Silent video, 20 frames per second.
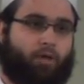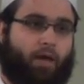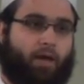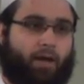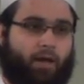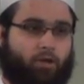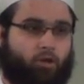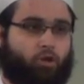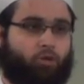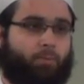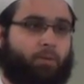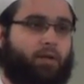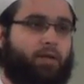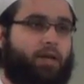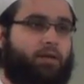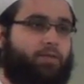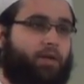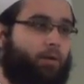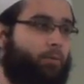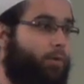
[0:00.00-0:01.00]
And I do
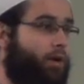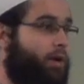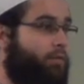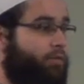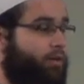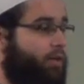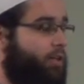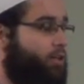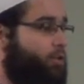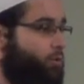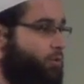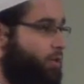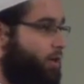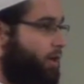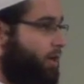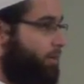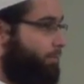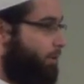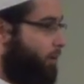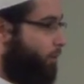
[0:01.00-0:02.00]
believe that whatever it is you
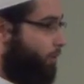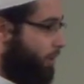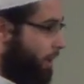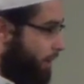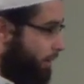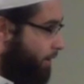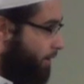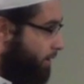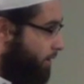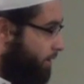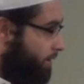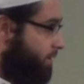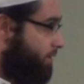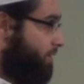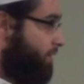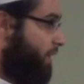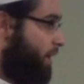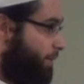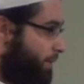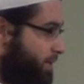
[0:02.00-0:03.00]
talk about,
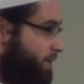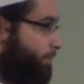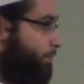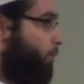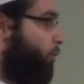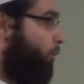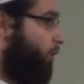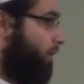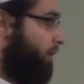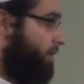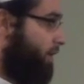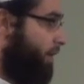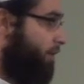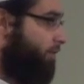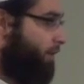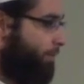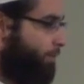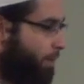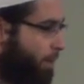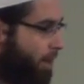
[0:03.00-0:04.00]
Islam is important.
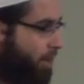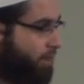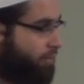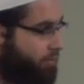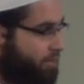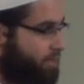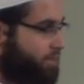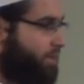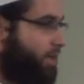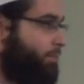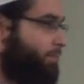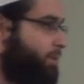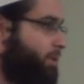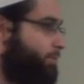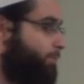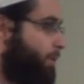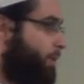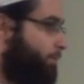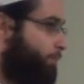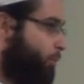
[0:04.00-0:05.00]
Every part of Islam is
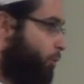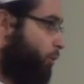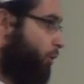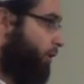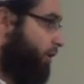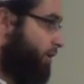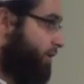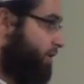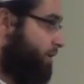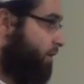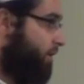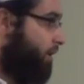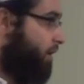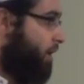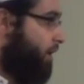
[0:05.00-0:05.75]
important.